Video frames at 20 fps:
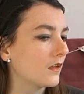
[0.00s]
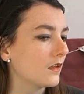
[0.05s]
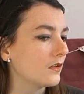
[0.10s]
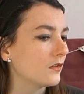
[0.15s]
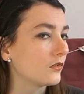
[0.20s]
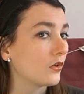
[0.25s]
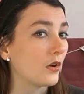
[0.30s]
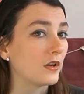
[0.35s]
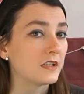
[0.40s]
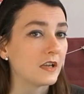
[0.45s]

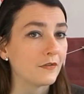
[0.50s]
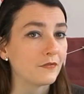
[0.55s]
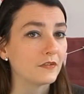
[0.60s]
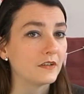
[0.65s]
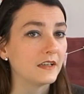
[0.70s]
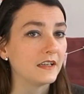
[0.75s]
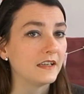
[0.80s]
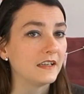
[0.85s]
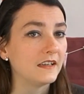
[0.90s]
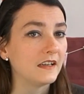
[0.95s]
So I
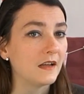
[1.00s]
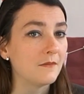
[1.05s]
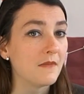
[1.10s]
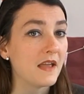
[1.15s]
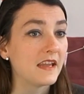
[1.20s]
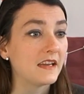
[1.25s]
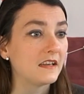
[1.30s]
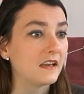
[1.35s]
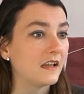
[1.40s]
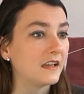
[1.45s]

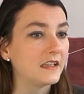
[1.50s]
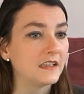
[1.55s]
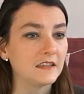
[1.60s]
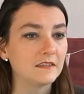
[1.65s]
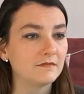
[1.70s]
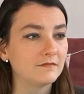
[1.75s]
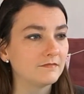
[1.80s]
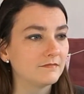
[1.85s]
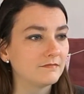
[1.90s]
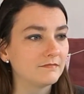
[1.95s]
made like,
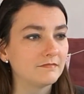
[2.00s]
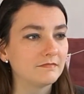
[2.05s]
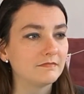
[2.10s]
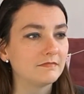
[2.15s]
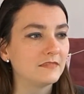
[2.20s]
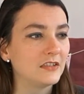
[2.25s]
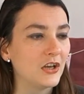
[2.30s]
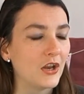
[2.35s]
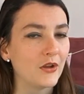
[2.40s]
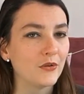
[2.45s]

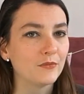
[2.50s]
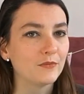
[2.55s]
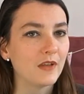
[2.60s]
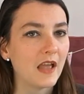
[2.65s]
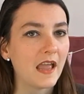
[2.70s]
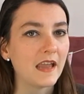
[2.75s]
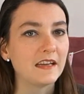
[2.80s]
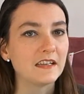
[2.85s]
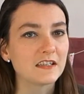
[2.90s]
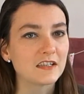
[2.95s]

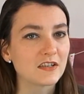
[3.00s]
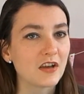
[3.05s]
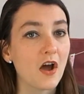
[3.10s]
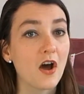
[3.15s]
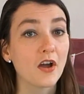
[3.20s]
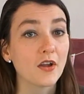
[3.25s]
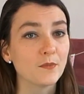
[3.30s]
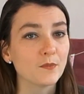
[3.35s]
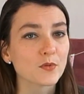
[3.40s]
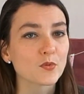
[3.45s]
8
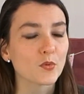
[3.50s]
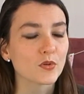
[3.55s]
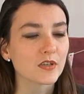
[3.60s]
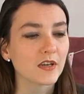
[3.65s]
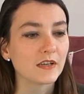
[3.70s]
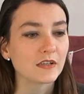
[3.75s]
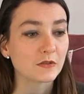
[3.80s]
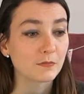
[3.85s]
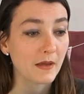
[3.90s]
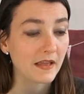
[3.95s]
times what
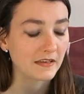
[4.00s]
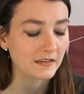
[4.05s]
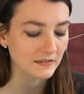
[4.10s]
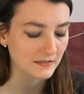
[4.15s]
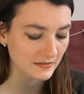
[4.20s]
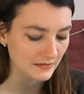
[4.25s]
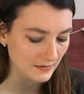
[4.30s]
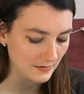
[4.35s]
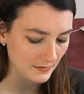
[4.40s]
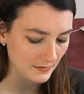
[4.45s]
I spent.